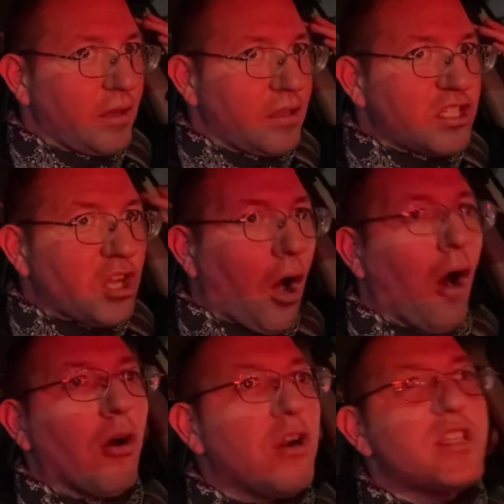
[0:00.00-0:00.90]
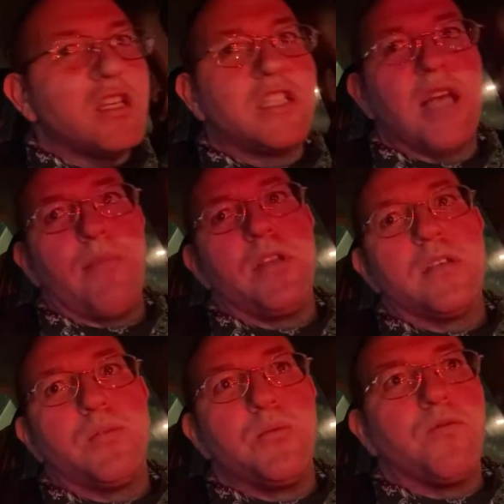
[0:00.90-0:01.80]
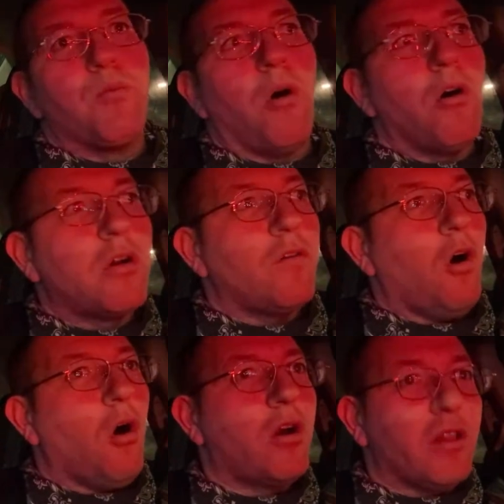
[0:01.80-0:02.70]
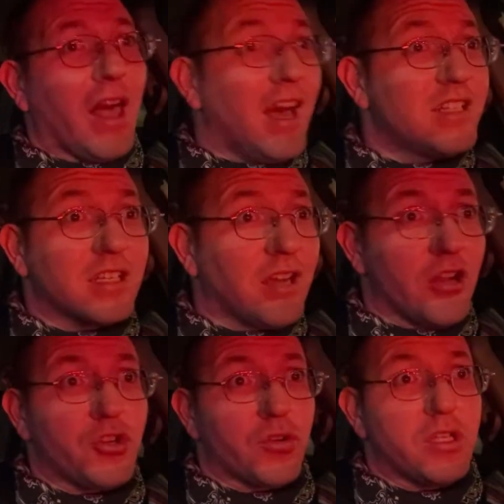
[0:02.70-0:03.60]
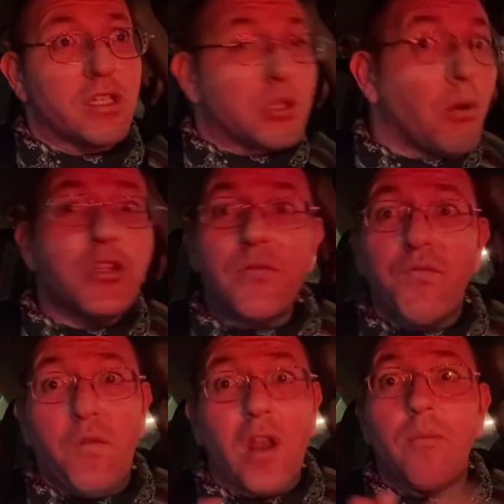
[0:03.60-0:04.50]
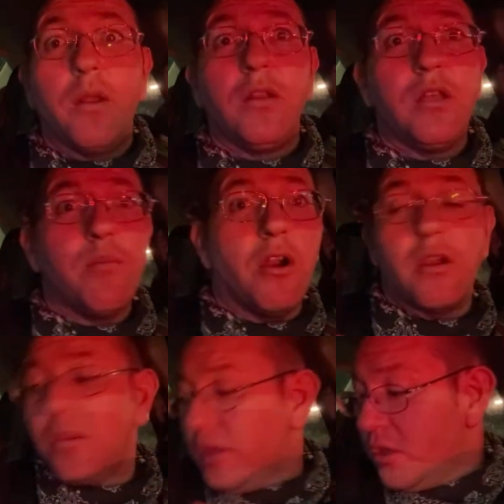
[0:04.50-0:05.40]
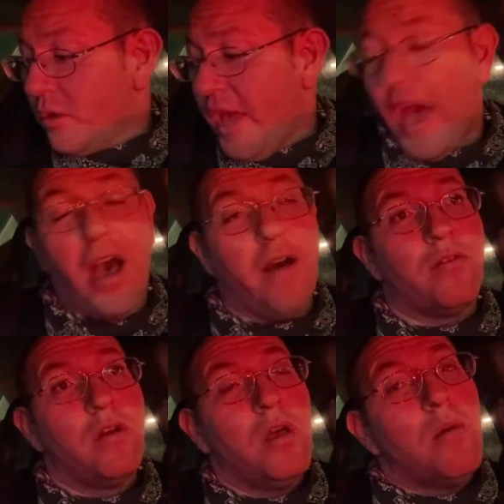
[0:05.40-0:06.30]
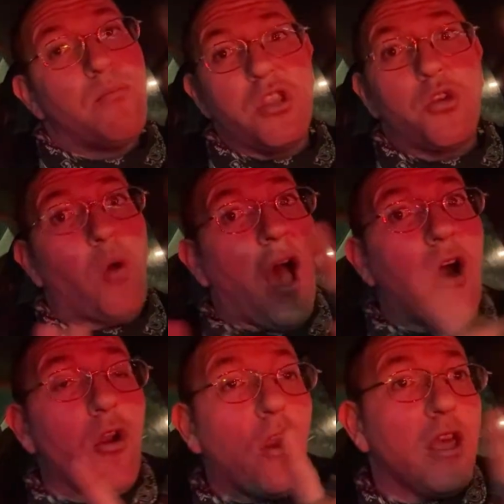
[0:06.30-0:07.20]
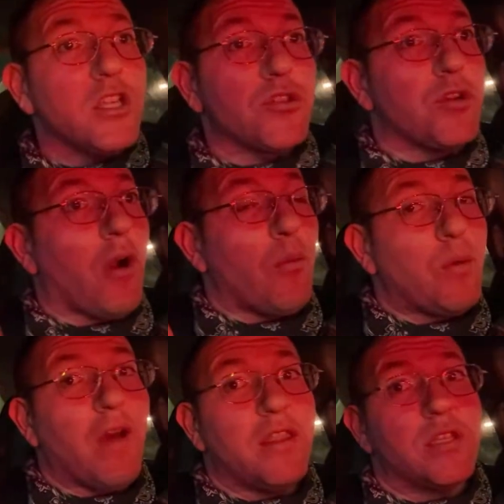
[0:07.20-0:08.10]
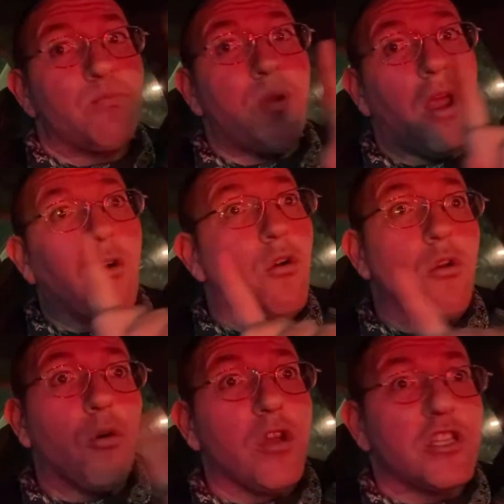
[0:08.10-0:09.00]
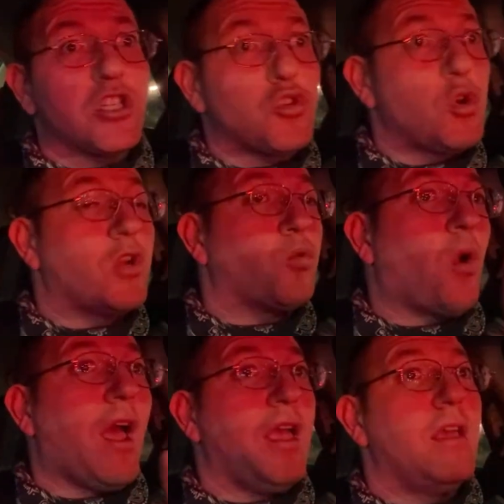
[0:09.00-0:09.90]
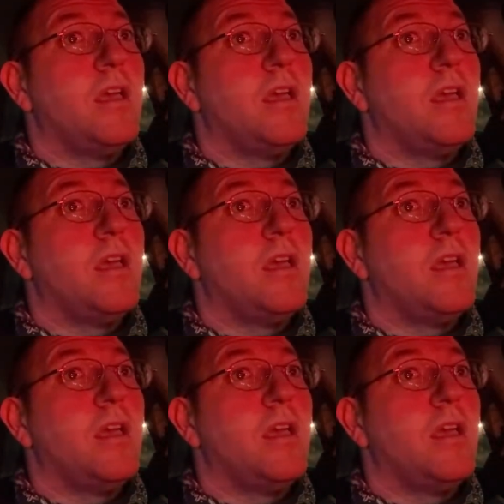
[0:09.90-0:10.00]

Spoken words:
tolerance and acceptance of people from all lands and countries is the most fundamentally American thing you can have. But throughout our history, right, we've had this paranoid streak, right?